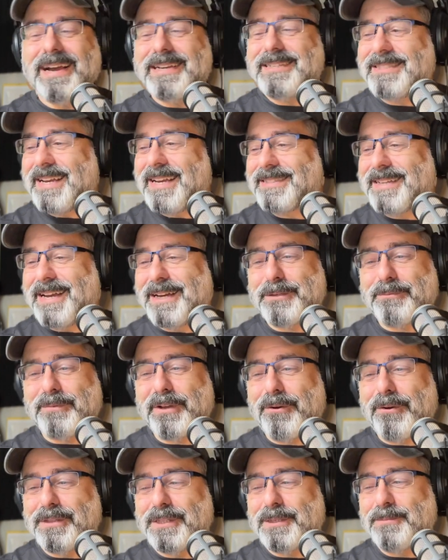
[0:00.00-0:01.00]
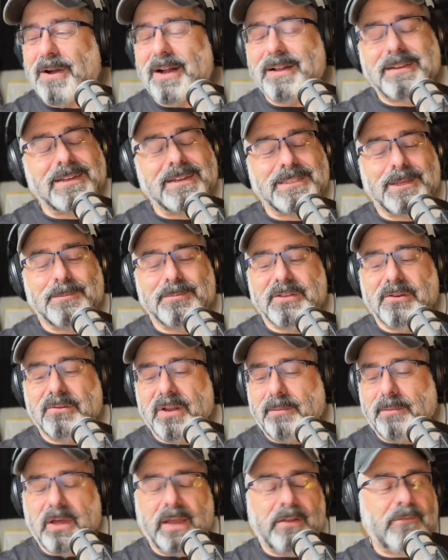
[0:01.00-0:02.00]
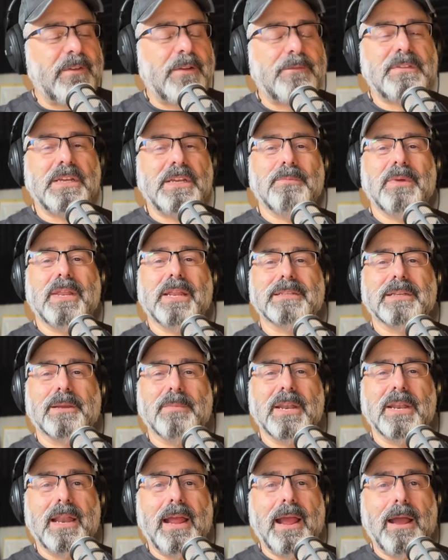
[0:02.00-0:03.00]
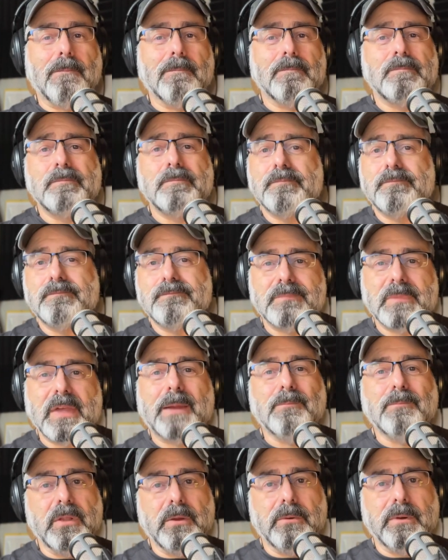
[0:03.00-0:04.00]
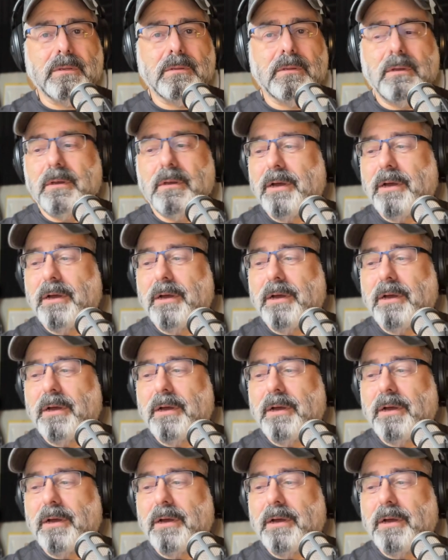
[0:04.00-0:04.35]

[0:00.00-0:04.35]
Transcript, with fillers: I sat down to record this podcast episode and I'm like 15 minutes, I'm in and out. I blew it.